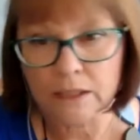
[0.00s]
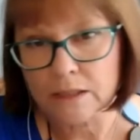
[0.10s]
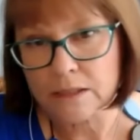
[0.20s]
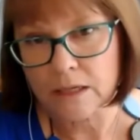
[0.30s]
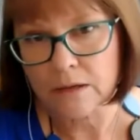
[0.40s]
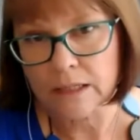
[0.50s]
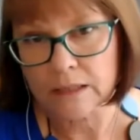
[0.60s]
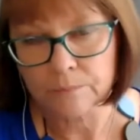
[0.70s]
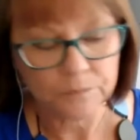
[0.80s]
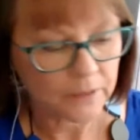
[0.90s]
things are
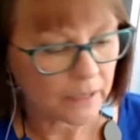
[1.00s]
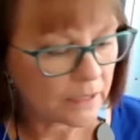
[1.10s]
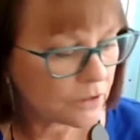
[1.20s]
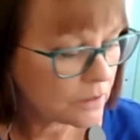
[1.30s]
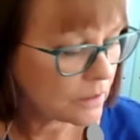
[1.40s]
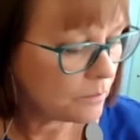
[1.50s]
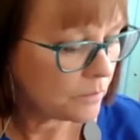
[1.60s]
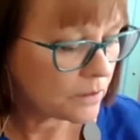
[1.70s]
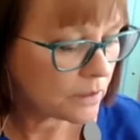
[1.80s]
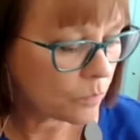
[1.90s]
in HSC
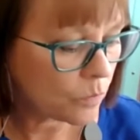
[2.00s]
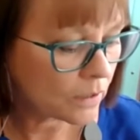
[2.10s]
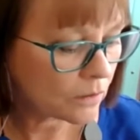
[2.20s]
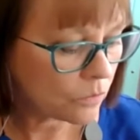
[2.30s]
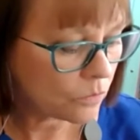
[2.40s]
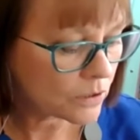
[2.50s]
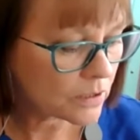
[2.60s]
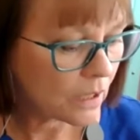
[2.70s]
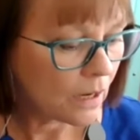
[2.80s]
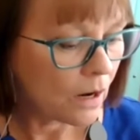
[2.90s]
Music 1 course,